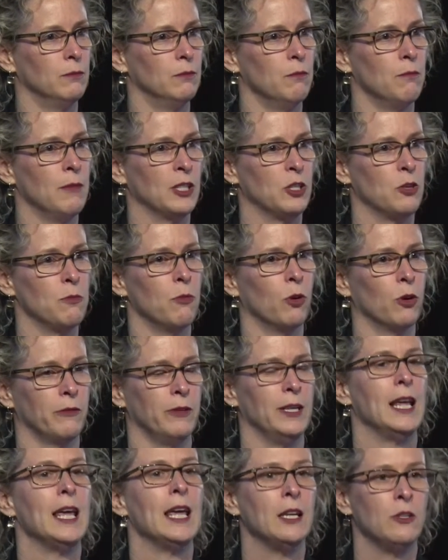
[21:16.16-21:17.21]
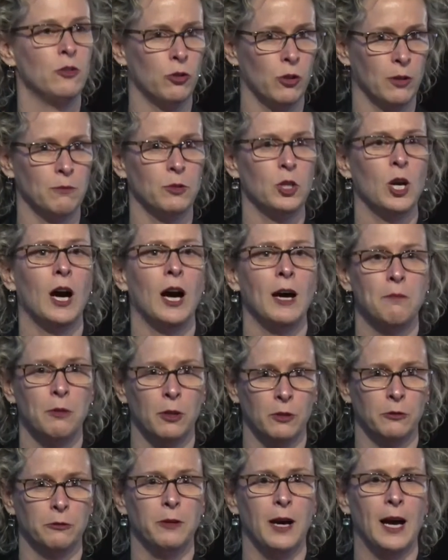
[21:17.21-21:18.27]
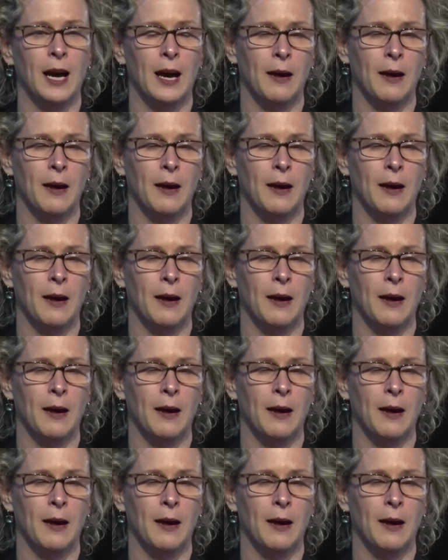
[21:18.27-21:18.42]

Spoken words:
much more of an interim type of